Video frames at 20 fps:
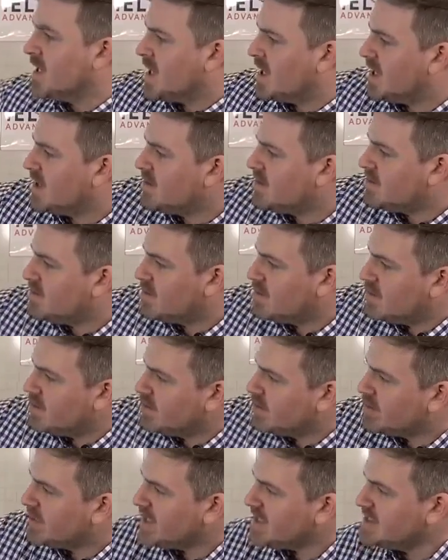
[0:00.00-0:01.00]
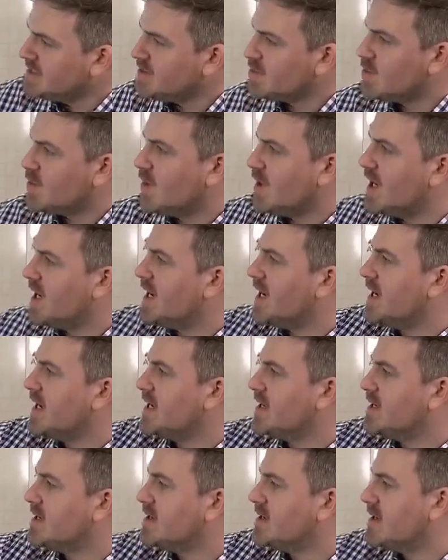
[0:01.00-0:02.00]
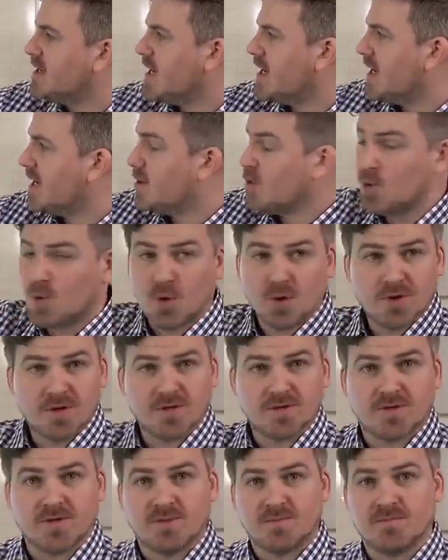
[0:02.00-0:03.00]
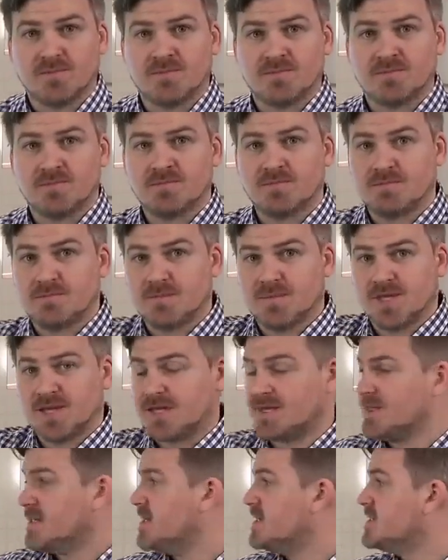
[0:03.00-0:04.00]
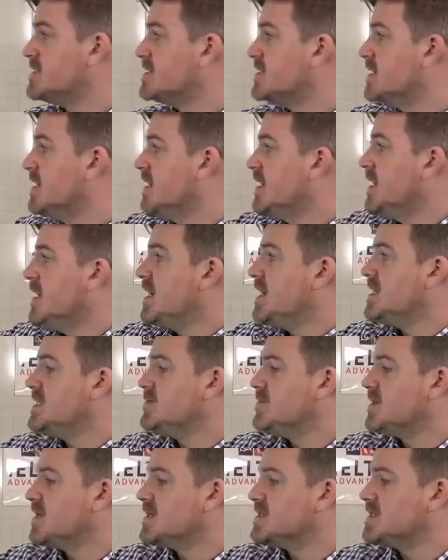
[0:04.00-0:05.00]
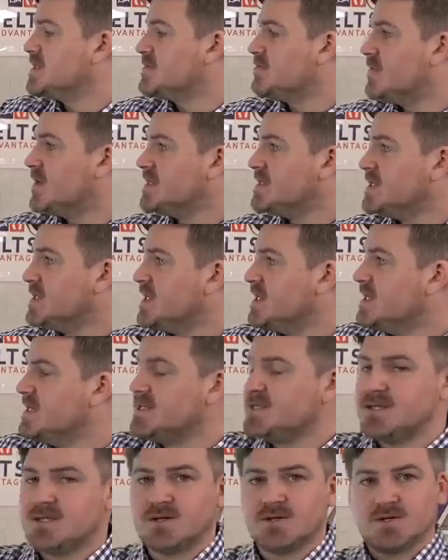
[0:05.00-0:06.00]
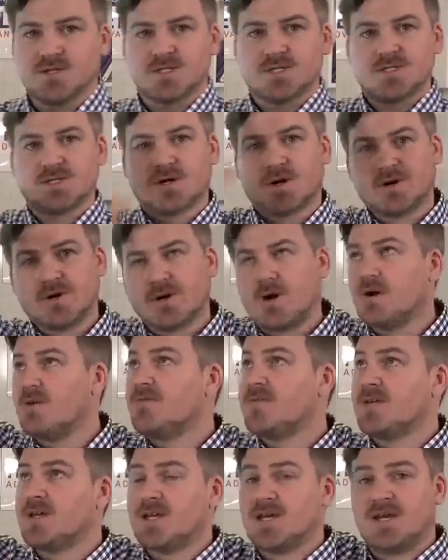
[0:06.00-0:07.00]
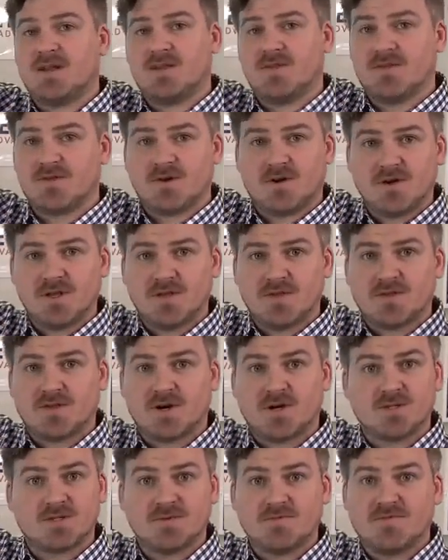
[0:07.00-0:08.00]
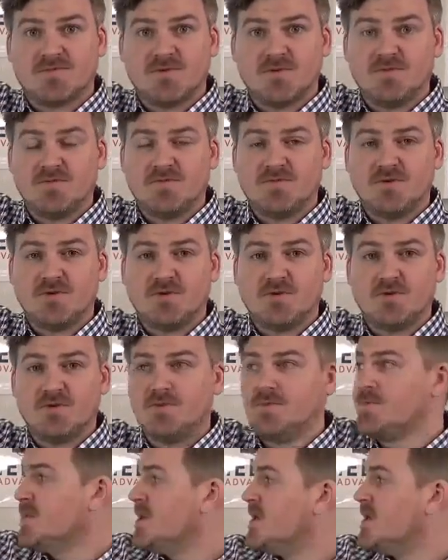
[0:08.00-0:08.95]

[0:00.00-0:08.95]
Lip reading: And the reason why I order them like this is because it's much easier to start off at a kind of 30,000 foot view,